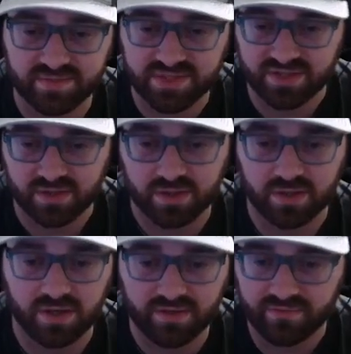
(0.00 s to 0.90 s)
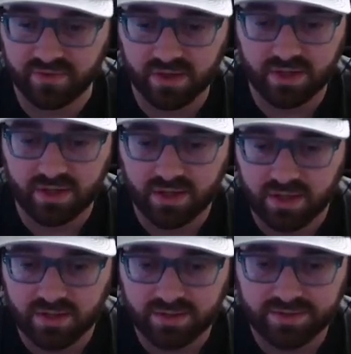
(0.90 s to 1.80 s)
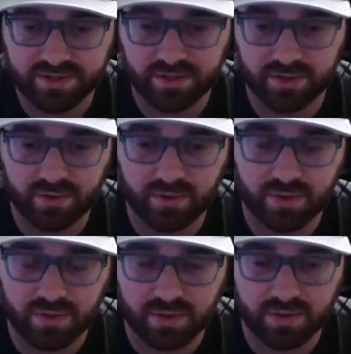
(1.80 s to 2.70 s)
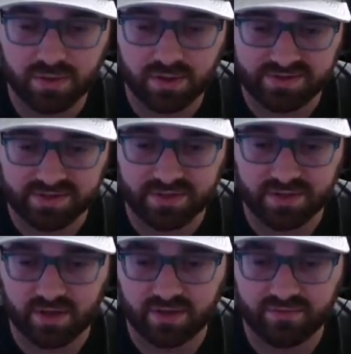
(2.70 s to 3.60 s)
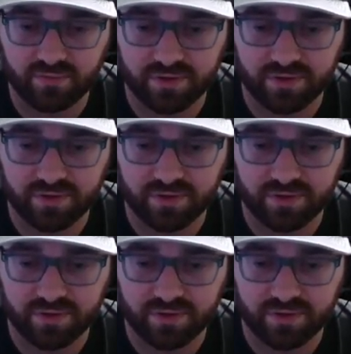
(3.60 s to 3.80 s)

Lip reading: in Tarkov. So in Tarkov, when your